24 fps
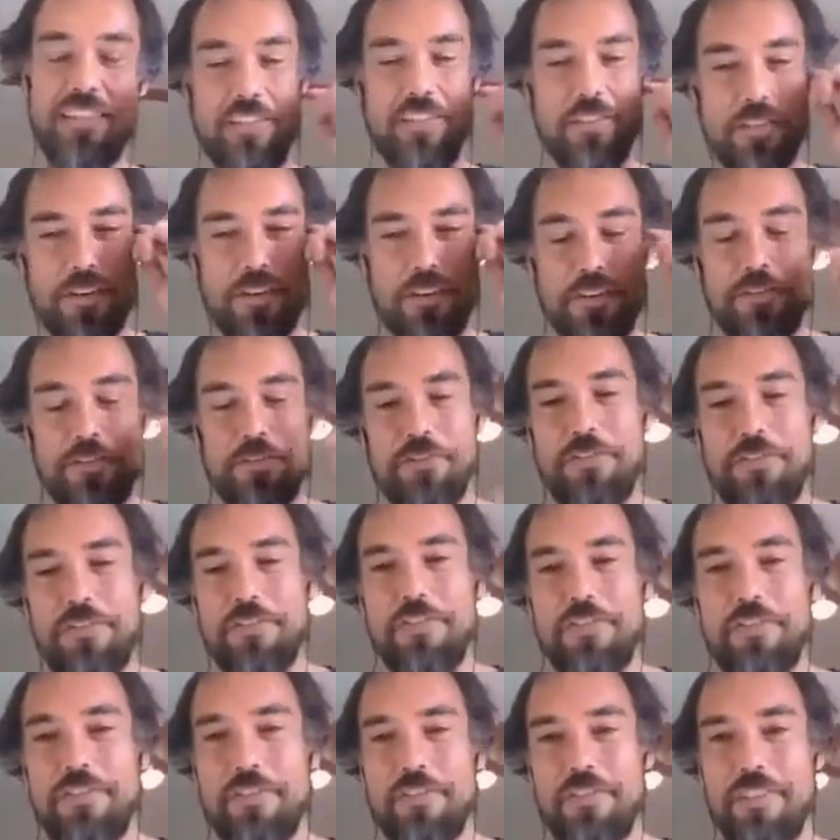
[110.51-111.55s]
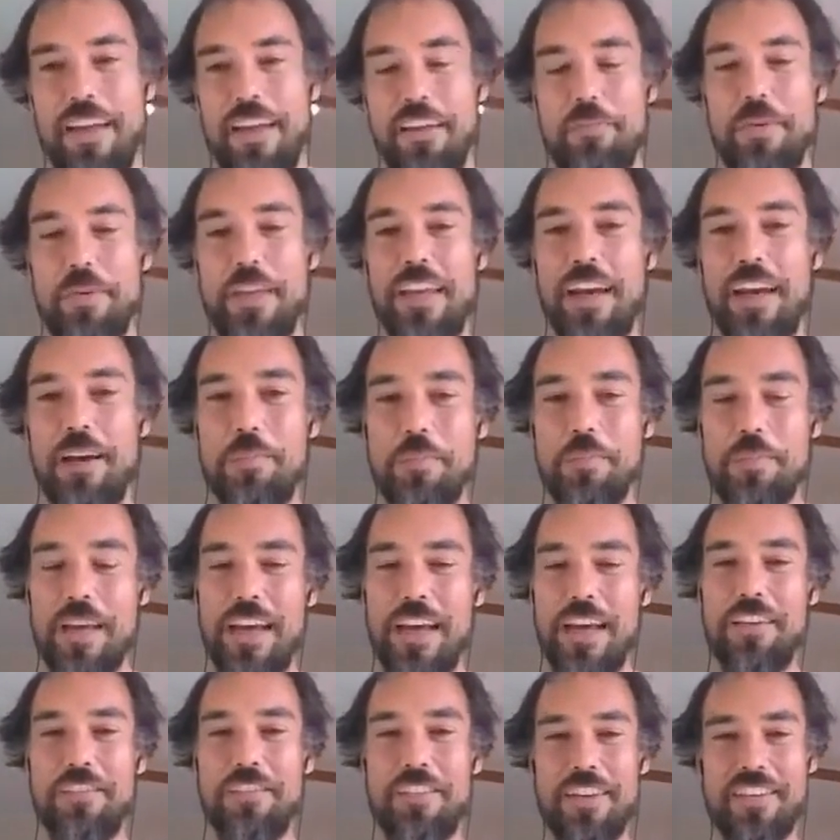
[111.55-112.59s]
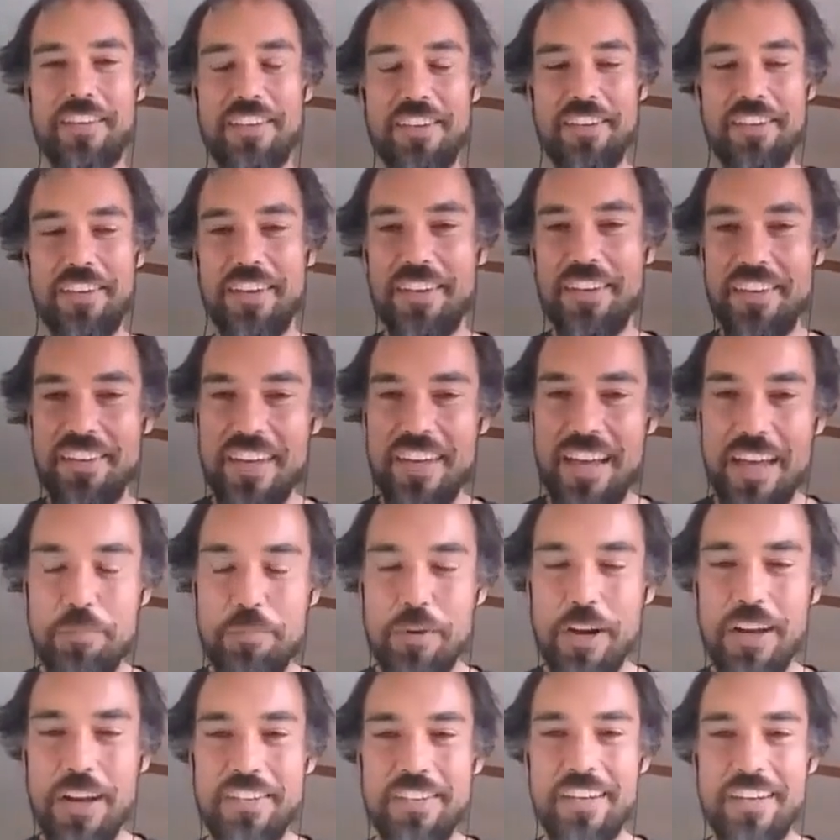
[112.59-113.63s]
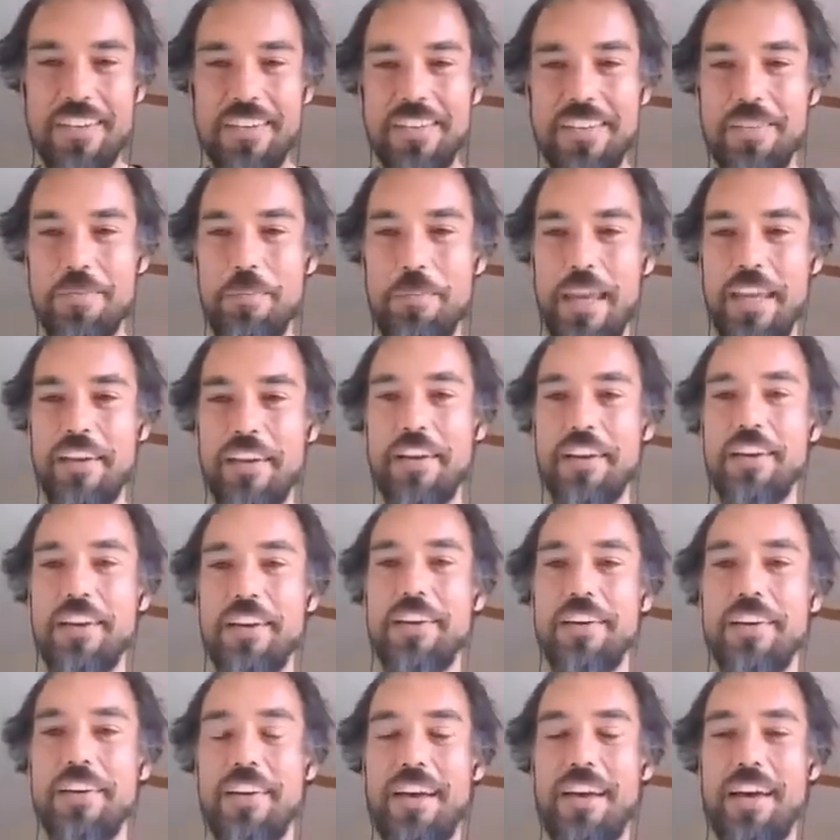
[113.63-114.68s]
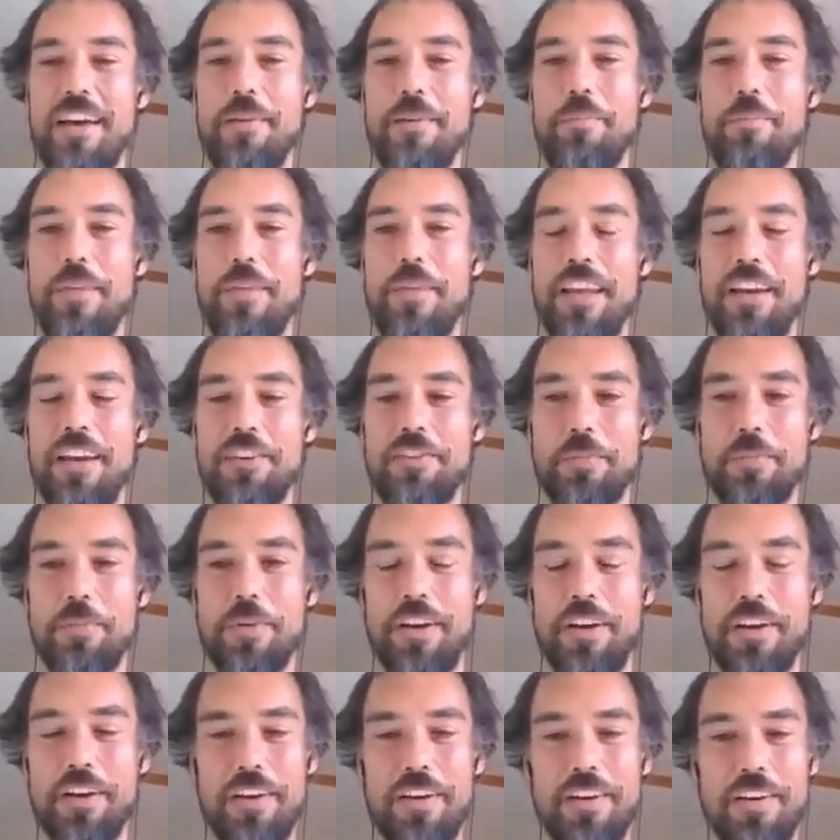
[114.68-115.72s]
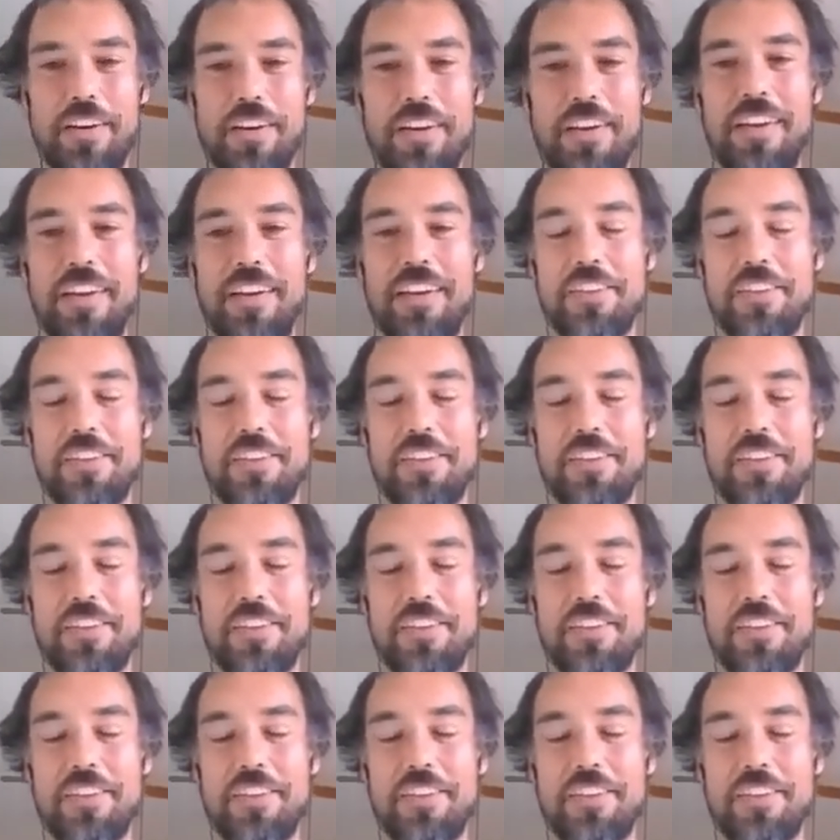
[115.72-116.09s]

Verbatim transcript: sort of have become kind of a serial side project maker um, and entrepreneur.